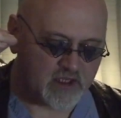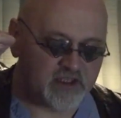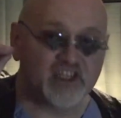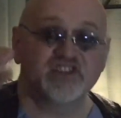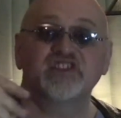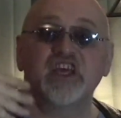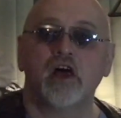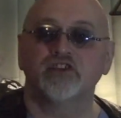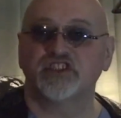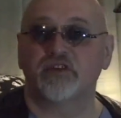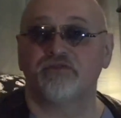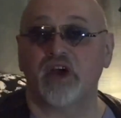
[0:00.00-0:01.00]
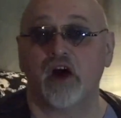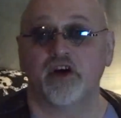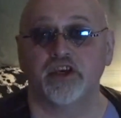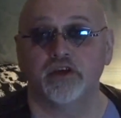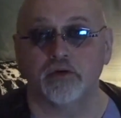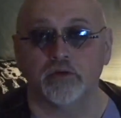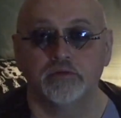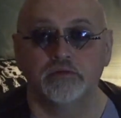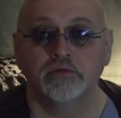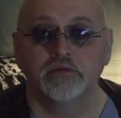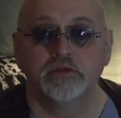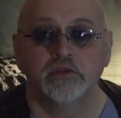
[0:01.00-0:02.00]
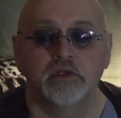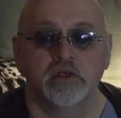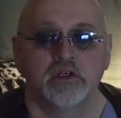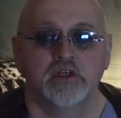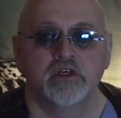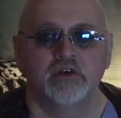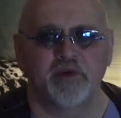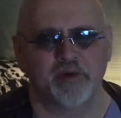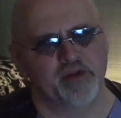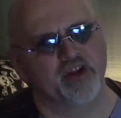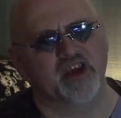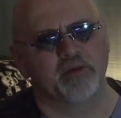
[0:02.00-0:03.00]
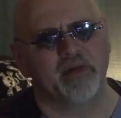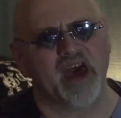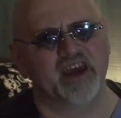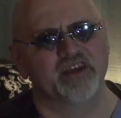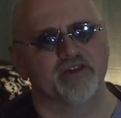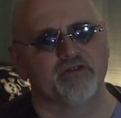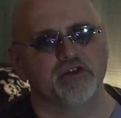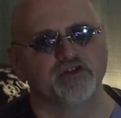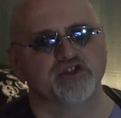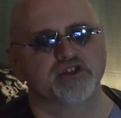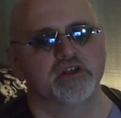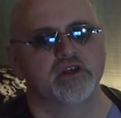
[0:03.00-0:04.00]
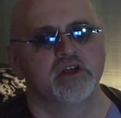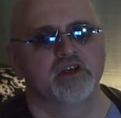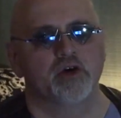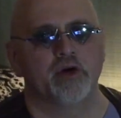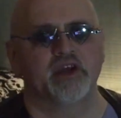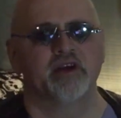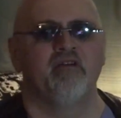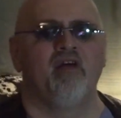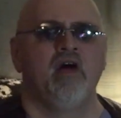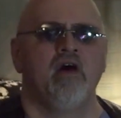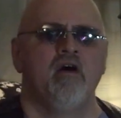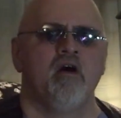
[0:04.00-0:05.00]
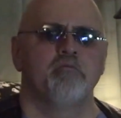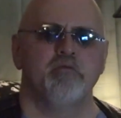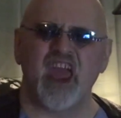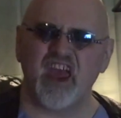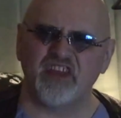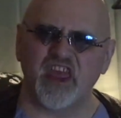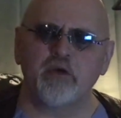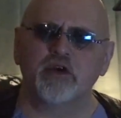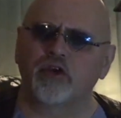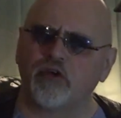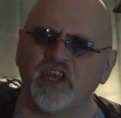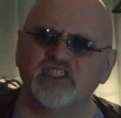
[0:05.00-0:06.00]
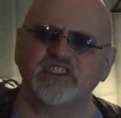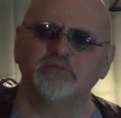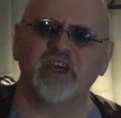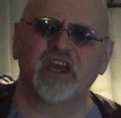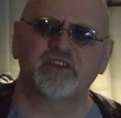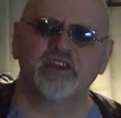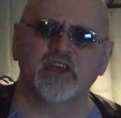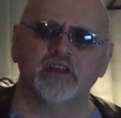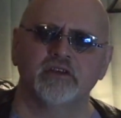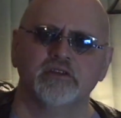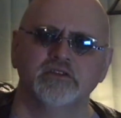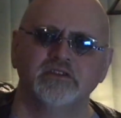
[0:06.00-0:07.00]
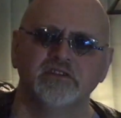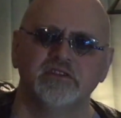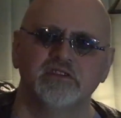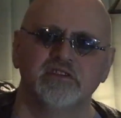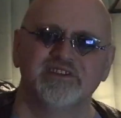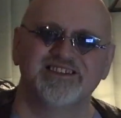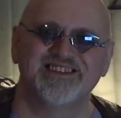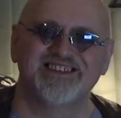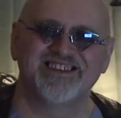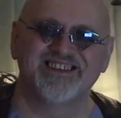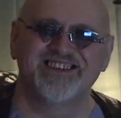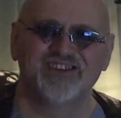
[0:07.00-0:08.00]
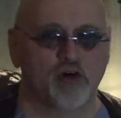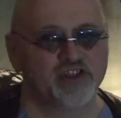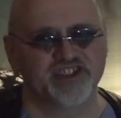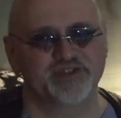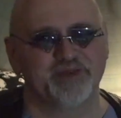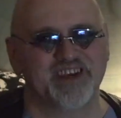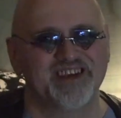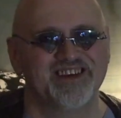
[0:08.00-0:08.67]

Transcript: nostalgic value. People looking back in the future, going, man, they were crazy back then. Or just me.